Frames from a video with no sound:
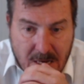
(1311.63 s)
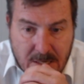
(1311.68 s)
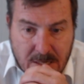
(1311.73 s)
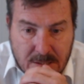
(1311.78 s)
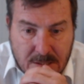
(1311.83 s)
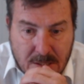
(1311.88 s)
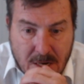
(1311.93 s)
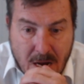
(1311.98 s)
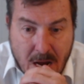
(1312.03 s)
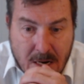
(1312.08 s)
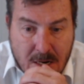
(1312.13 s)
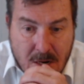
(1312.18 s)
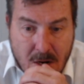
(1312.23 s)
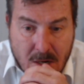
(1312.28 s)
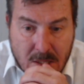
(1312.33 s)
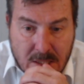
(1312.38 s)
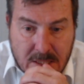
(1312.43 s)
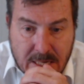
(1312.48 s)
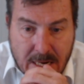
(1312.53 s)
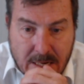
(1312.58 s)
So I
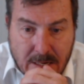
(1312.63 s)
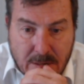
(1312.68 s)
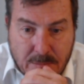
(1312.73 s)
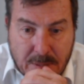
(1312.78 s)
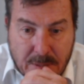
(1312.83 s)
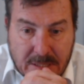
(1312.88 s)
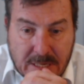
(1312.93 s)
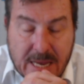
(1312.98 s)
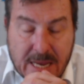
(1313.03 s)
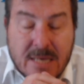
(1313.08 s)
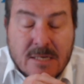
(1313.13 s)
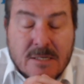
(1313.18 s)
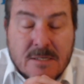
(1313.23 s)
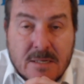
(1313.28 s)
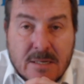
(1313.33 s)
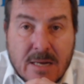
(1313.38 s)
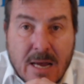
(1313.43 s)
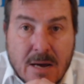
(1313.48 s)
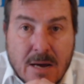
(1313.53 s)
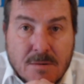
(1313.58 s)
can't tell you, but
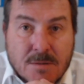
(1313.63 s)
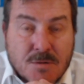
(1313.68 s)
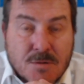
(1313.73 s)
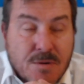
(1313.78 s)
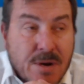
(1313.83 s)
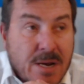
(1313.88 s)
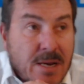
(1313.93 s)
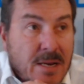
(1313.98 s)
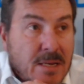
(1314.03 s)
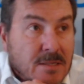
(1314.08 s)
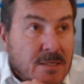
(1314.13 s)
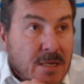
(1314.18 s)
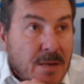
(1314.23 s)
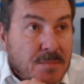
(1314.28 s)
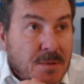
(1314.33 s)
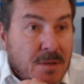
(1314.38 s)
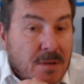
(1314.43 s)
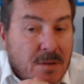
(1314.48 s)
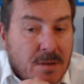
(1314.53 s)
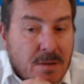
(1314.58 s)
yesterday I was reading
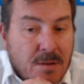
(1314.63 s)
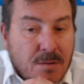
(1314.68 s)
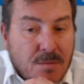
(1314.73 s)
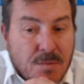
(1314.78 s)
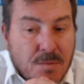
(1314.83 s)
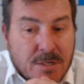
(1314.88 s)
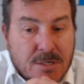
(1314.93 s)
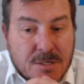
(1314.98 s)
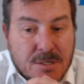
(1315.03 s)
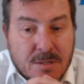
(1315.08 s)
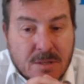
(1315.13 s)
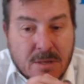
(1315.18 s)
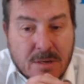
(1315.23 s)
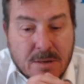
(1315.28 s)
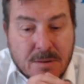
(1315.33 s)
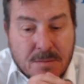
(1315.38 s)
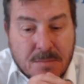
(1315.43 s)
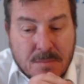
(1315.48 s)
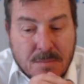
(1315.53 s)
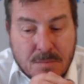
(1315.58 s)
something in which
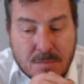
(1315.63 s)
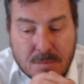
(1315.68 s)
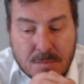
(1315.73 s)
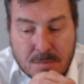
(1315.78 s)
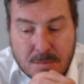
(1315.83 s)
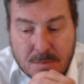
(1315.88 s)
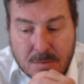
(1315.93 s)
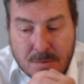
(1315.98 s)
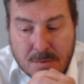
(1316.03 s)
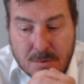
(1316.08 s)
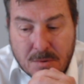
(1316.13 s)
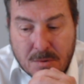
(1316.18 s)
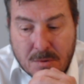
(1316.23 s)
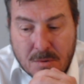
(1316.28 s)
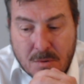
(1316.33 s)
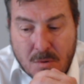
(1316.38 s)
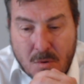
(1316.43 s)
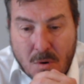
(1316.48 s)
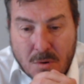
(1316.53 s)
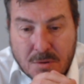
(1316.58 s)
the
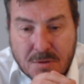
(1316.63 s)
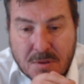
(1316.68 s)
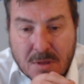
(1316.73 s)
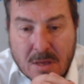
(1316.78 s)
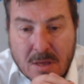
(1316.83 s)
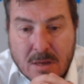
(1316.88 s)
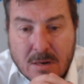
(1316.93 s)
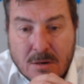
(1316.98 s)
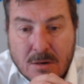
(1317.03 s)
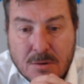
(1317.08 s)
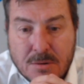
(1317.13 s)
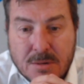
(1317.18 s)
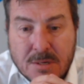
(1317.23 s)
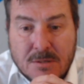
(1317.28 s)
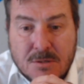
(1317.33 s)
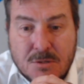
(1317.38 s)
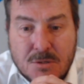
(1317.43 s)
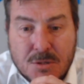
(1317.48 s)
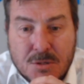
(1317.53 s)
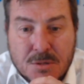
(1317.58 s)
author
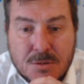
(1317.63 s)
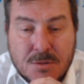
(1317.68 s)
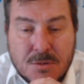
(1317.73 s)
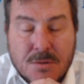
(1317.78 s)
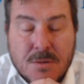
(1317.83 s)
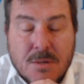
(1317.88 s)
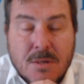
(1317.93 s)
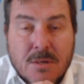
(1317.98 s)
alluded to